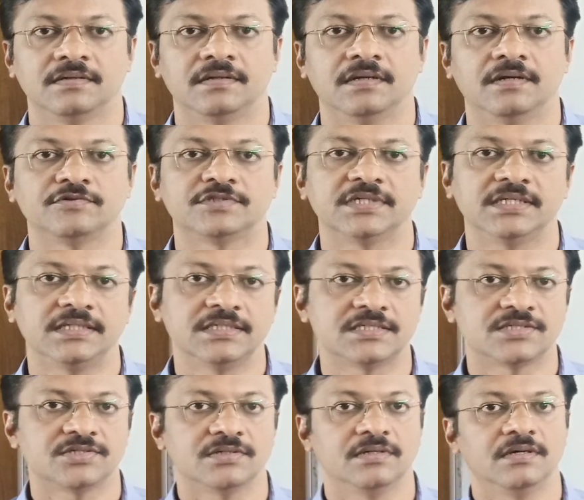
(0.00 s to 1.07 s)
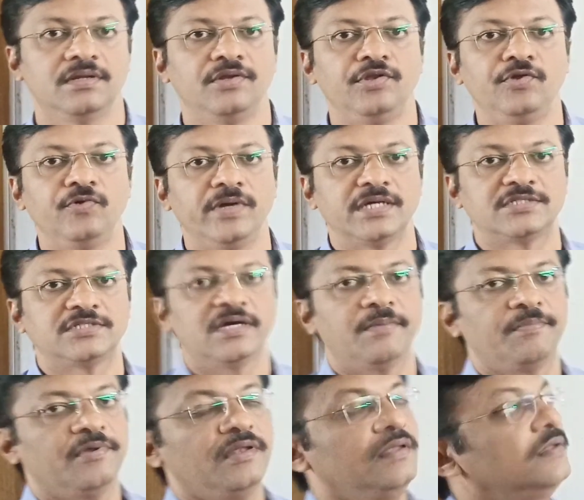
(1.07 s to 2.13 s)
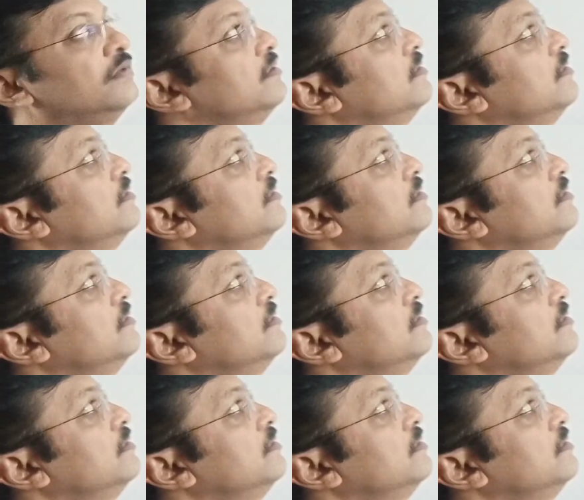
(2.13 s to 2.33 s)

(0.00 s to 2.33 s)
Now see this new example.